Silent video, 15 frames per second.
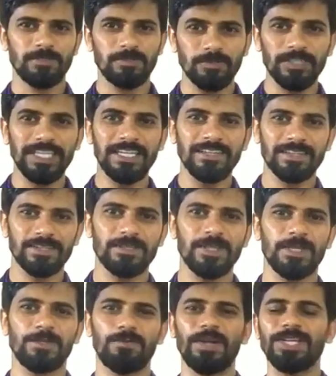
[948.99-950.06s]
to deal the
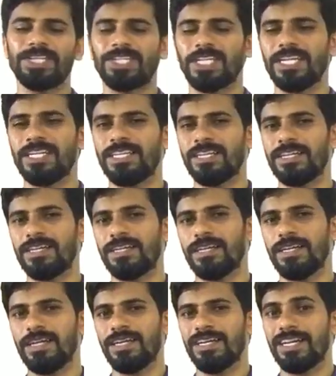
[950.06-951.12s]
situation,
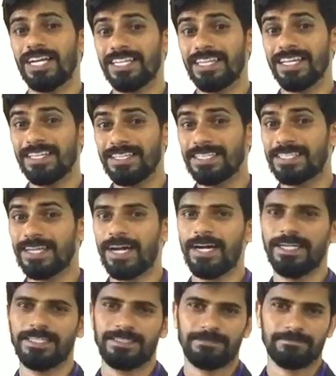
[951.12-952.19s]
and they
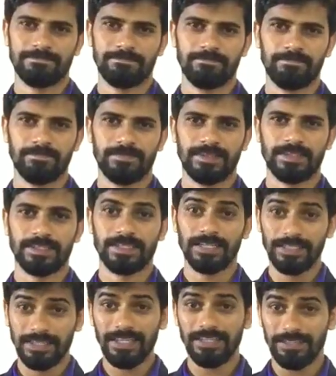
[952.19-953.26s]
decide.
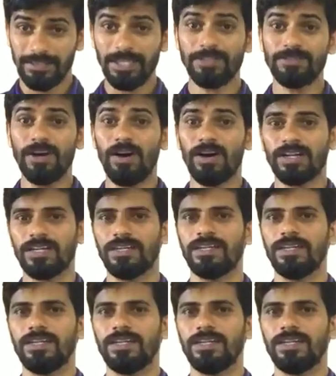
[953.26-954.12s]
They talk,